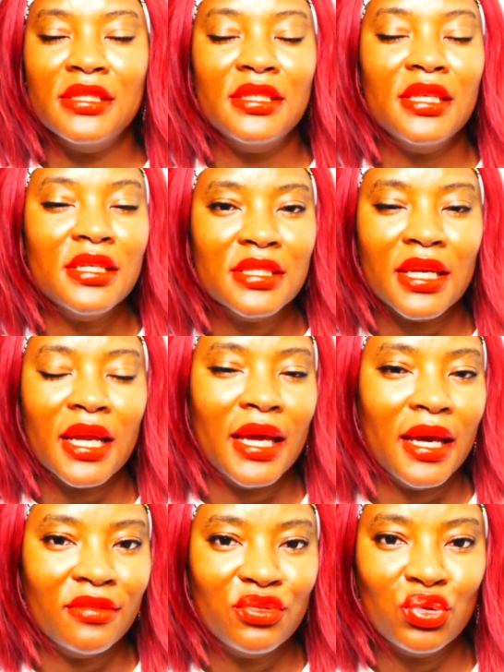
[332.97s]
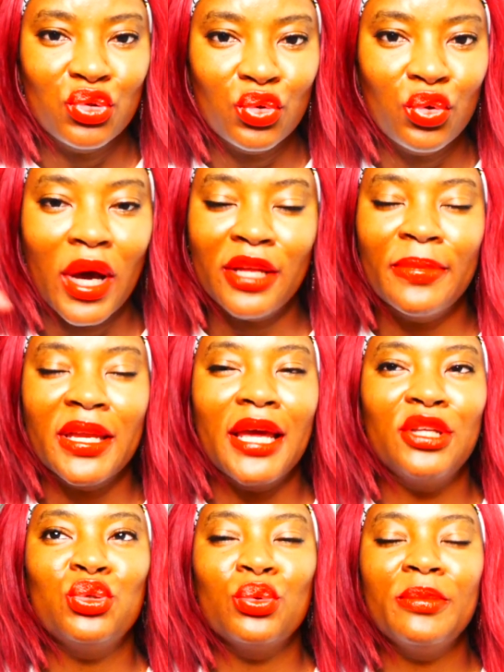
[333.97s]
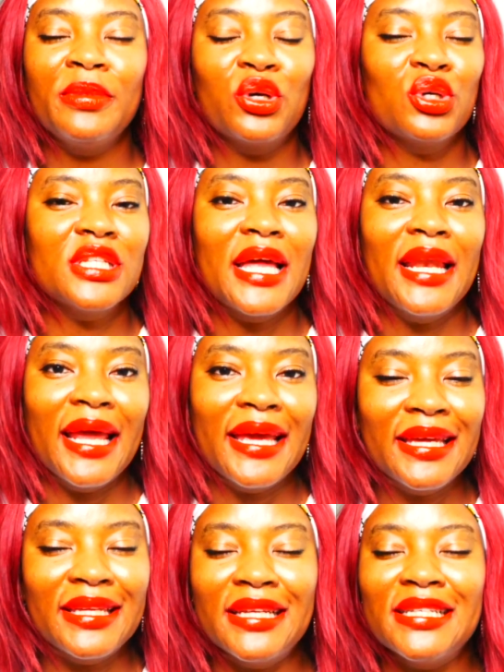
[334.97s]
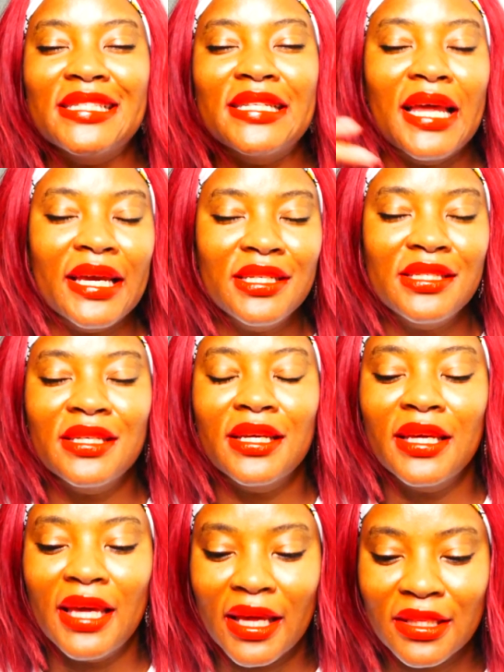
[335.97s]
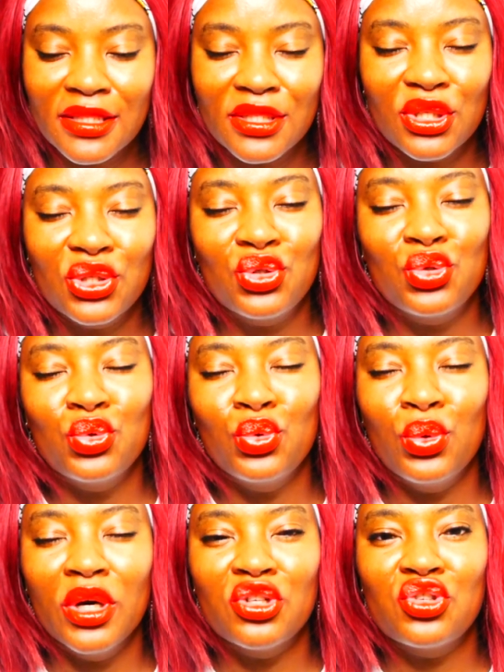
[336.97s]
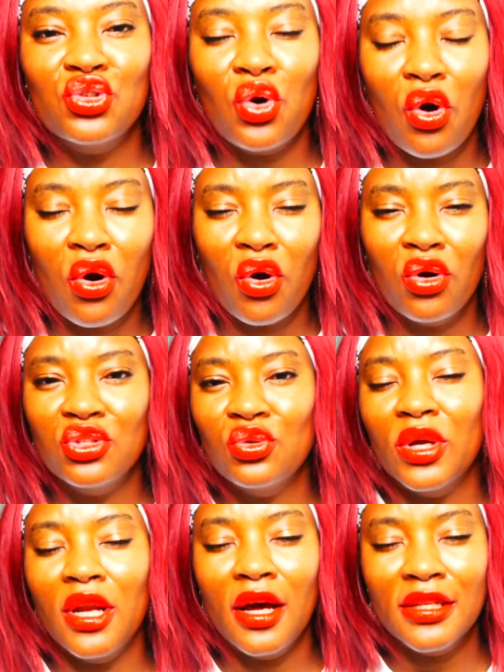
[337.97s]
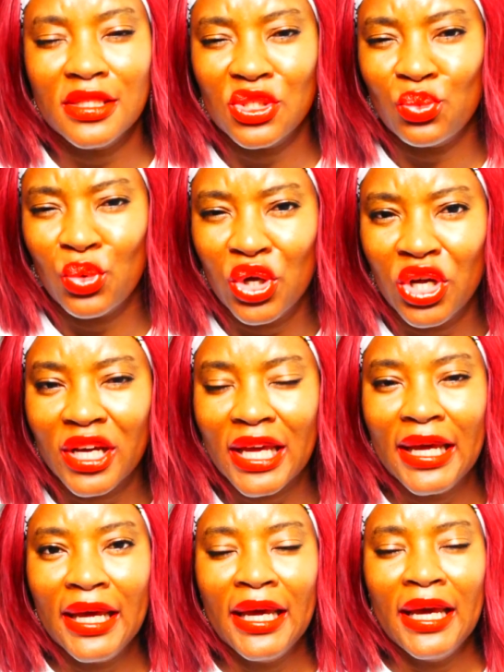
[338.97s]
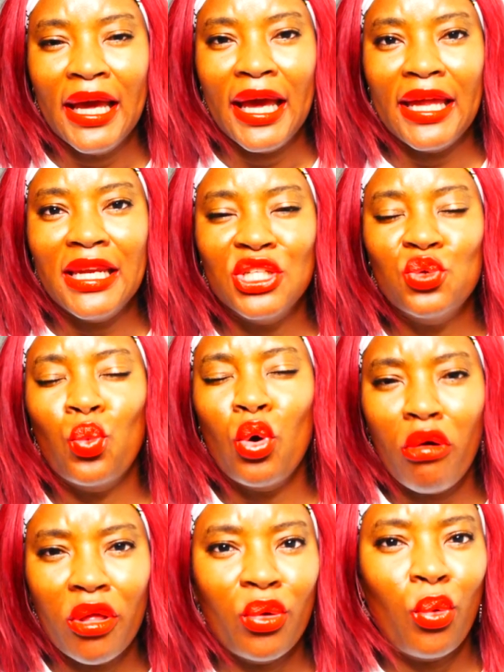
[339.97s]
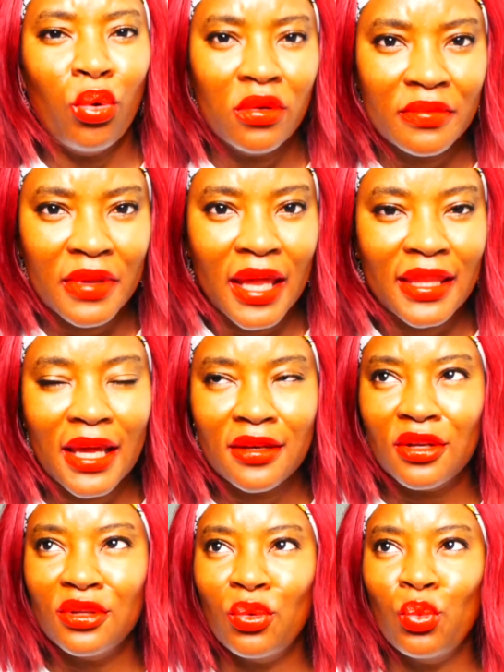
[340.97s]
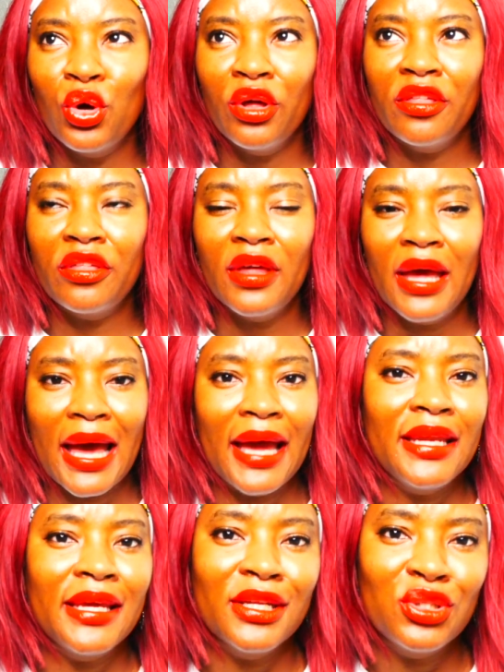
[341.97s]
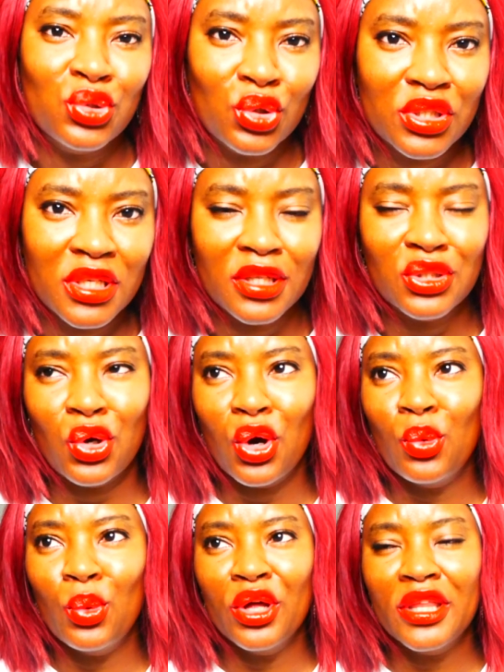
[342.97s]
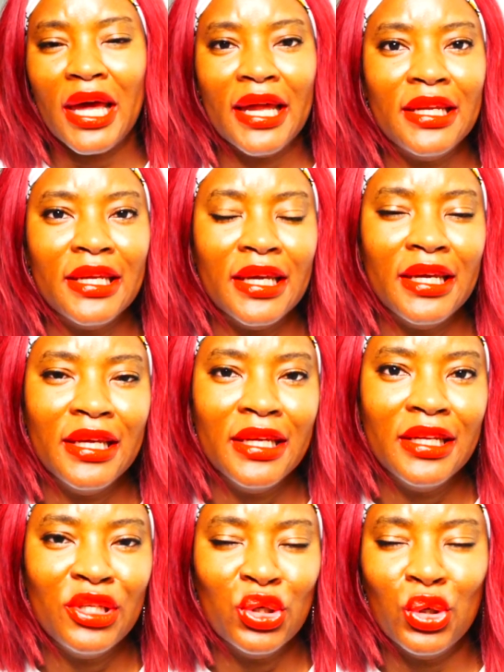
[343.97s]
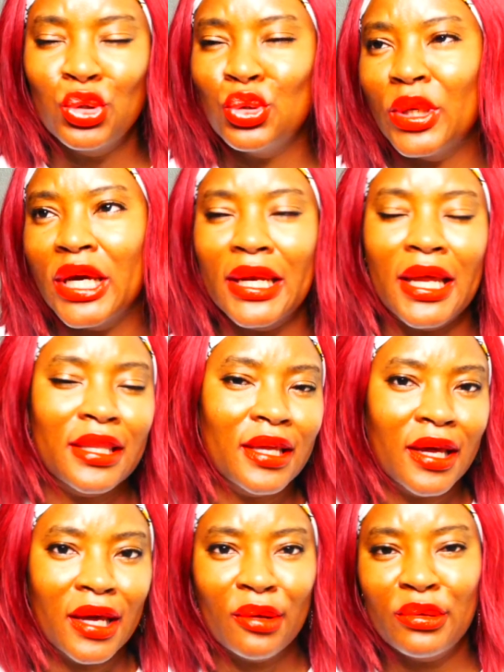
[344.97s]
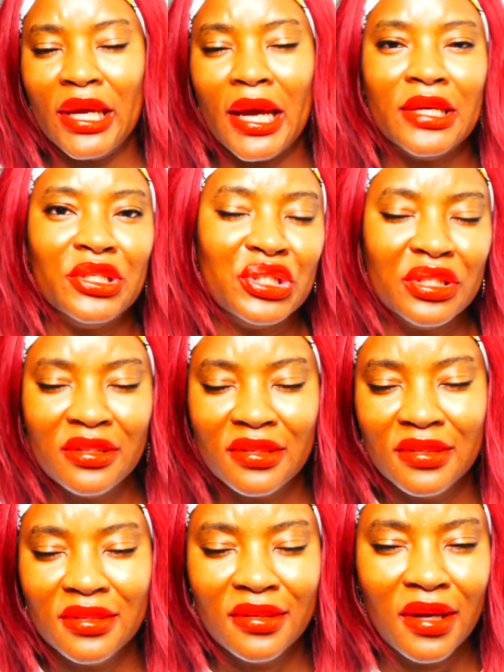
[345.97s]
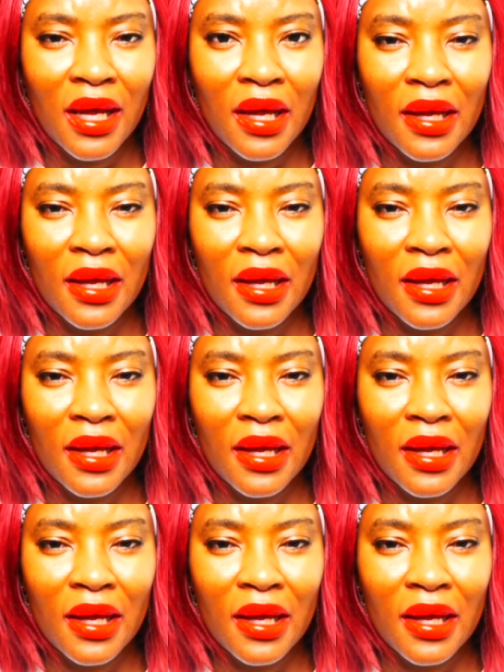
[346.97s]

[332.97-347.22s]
things that I have to do, but I do it because I like it, and it's nice to get to a song or to an artist's work, and it's worth all of that. Worth adding it to your TikTok, worth adding it, you know, doing another reaction